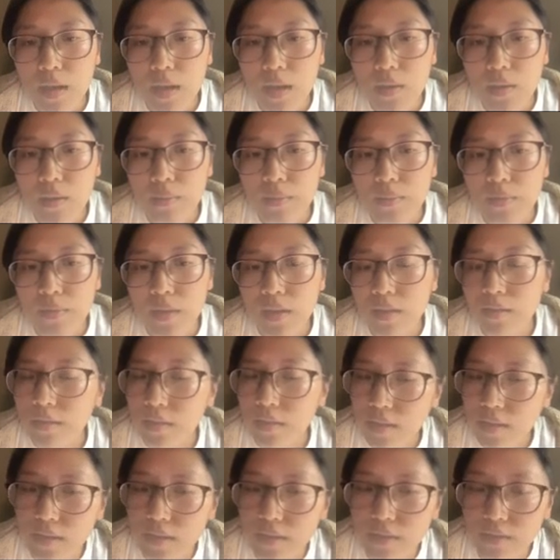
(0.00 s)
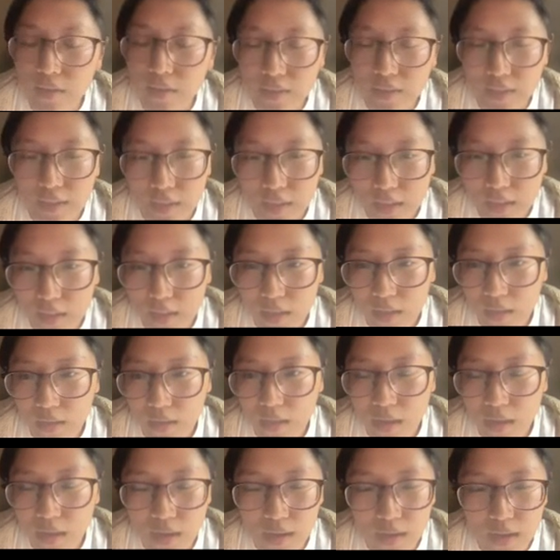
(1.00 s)
another
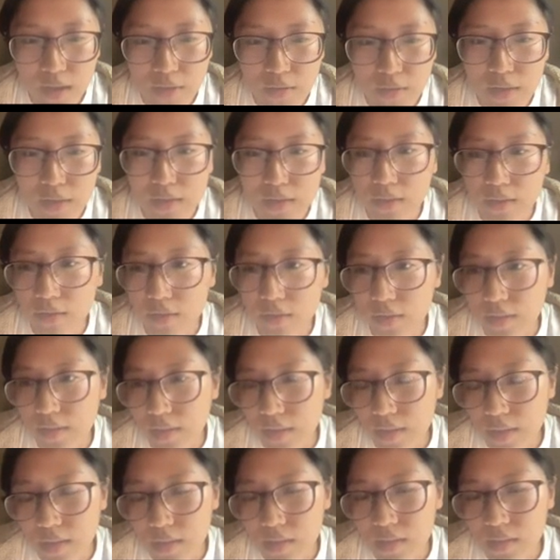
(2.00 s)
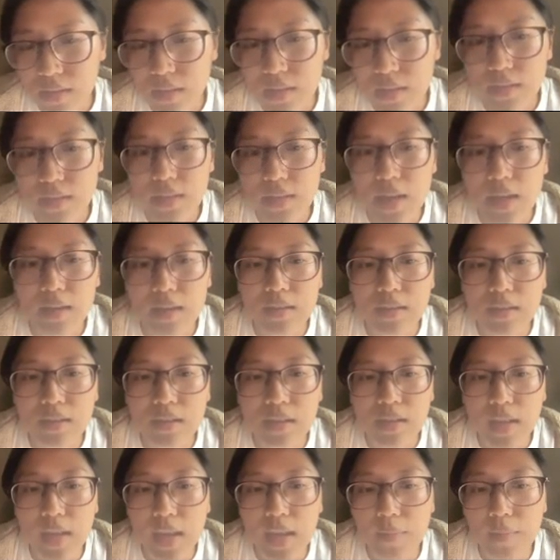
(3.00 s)
fascinating characteristics is that
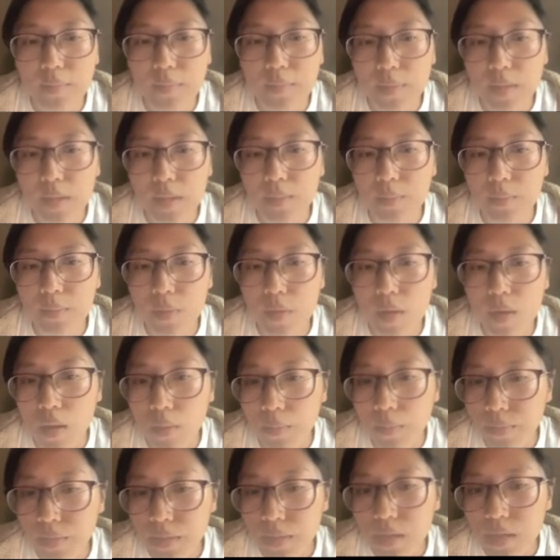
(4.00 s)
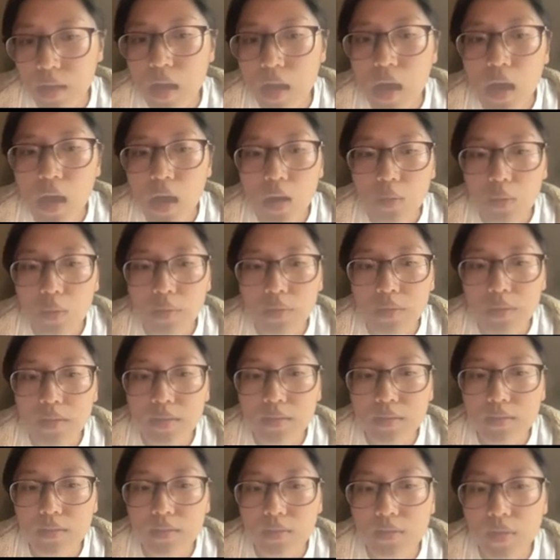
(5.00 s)
it can be prompt
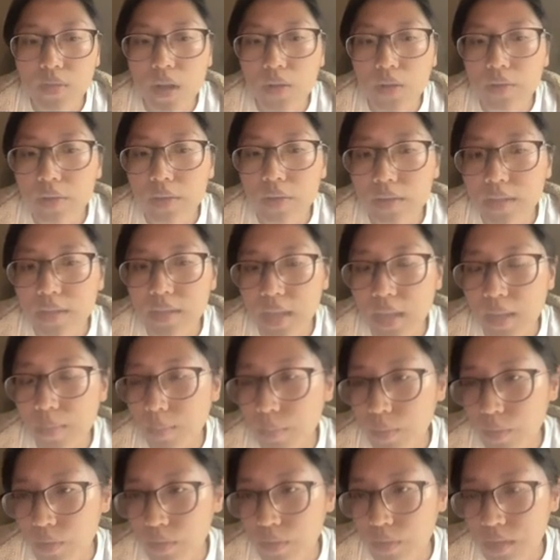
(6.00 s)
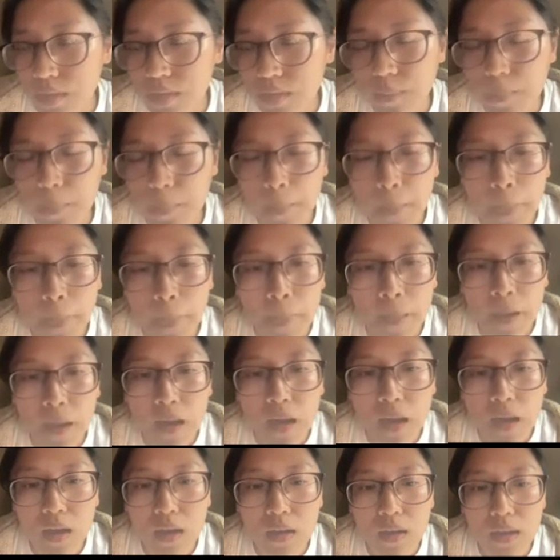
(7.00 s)
with various inputs,
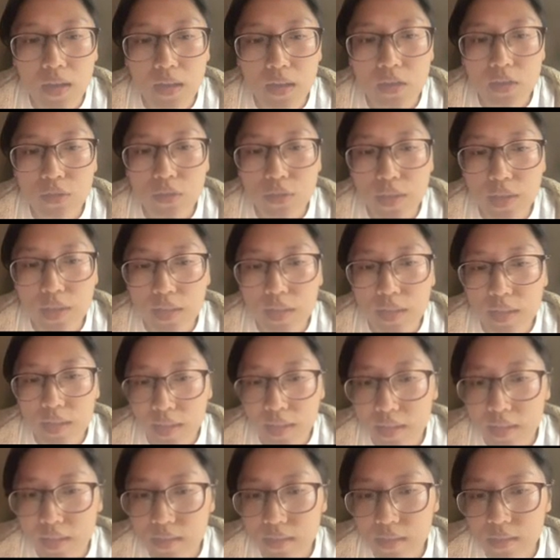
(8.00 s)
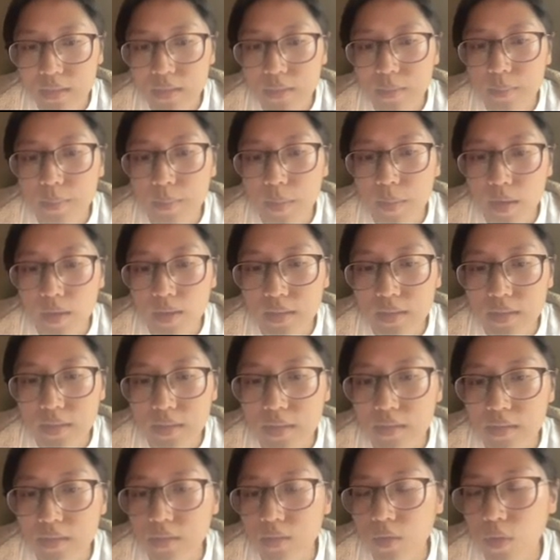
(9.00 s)
including clicks,
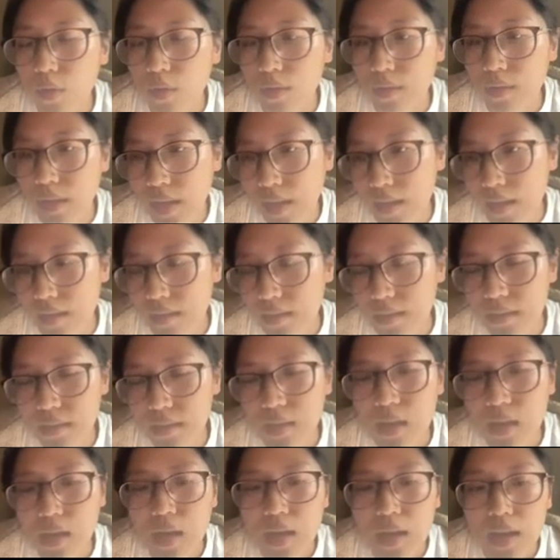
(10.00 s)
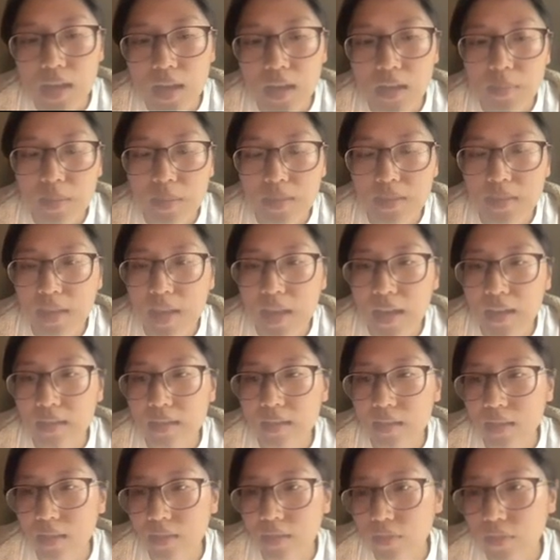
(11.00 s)
boxes, or text. It means
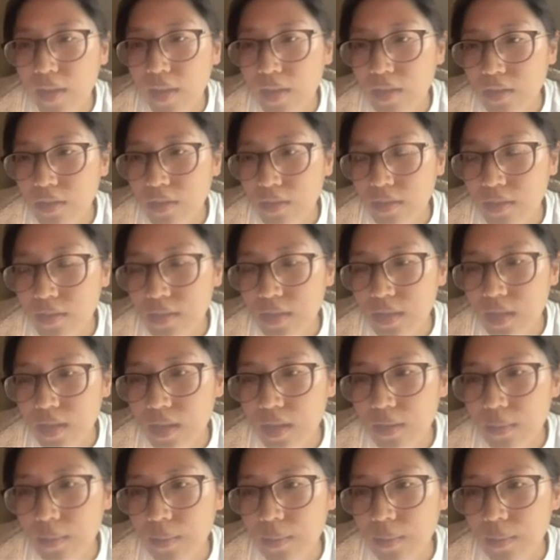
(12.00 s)
that if I just